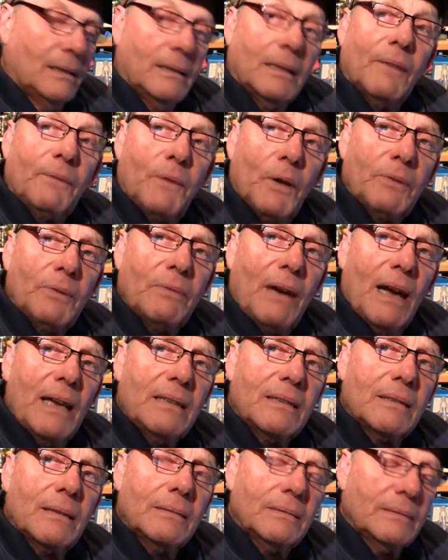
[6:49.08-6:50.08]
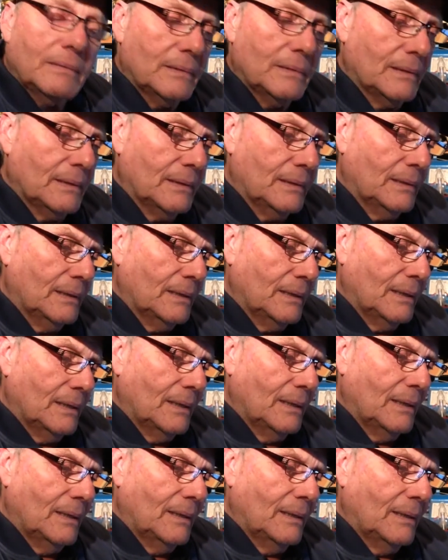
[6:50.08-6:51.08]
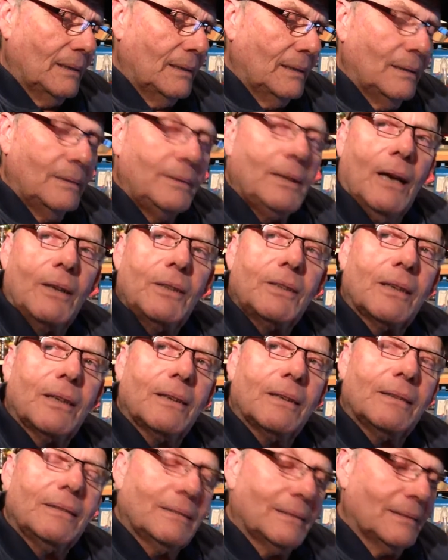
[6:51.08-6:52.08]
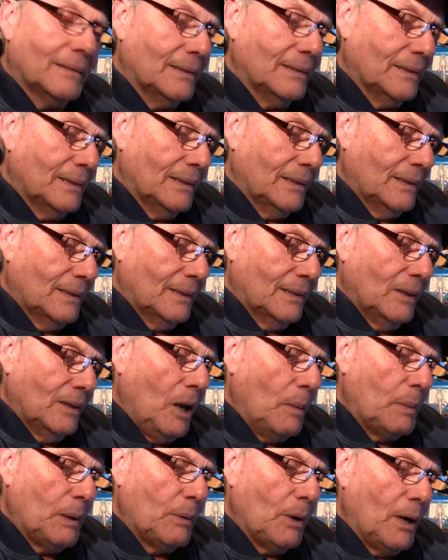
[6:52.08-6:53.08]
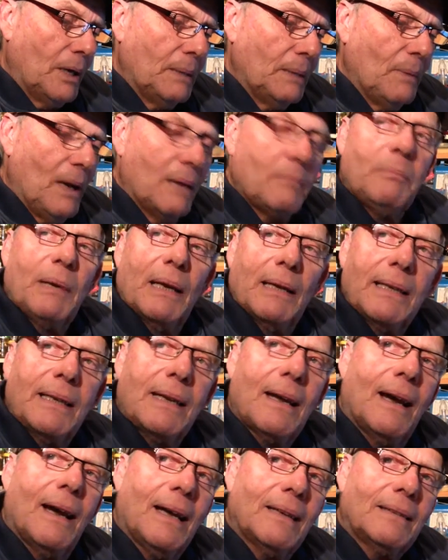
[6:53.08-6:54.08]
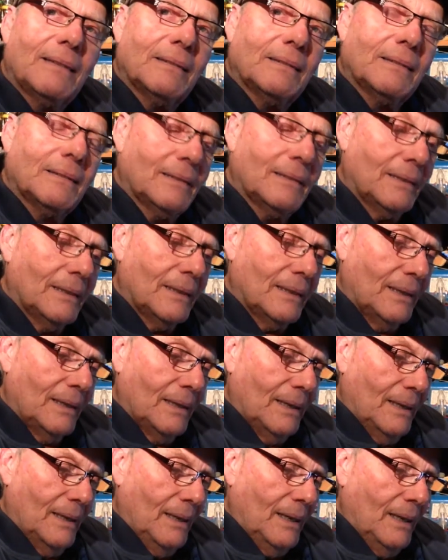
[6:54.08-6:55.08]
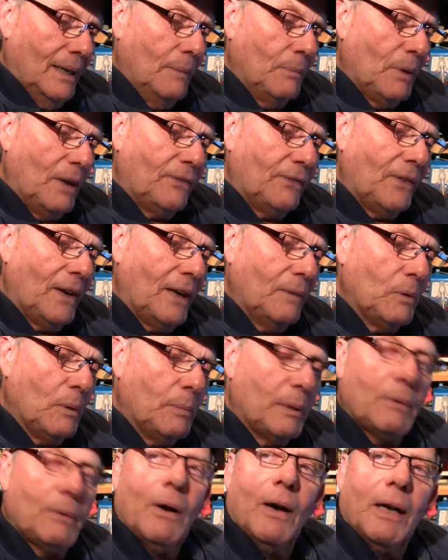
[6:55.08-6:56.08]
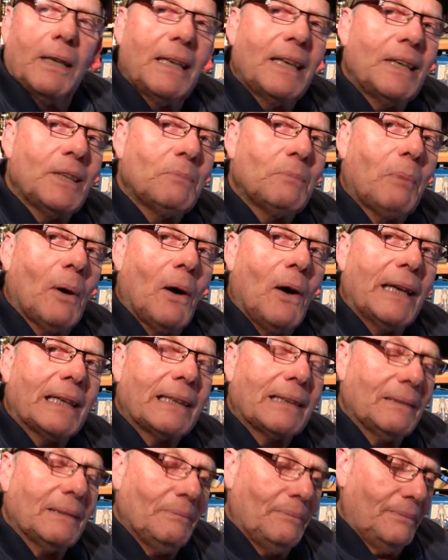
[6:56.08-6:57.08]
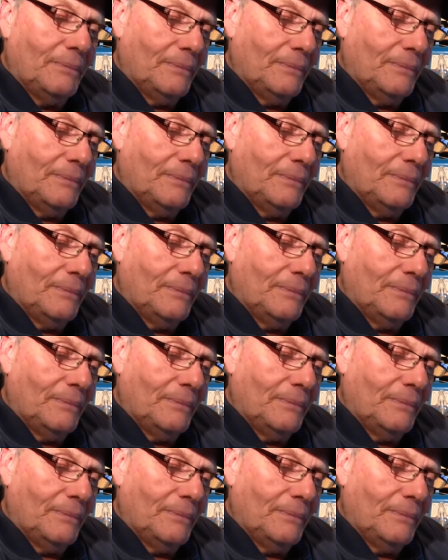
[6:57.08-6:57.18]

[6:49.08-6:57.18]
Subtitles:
A foot race? No, sir. I'll be riding my billy cart and my friend will be riding his bike.